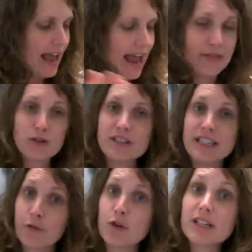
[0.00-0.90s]
and there's
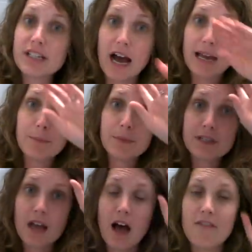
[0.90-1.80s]
different
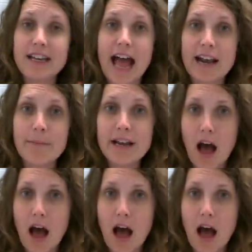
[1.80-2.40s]
types of inanimate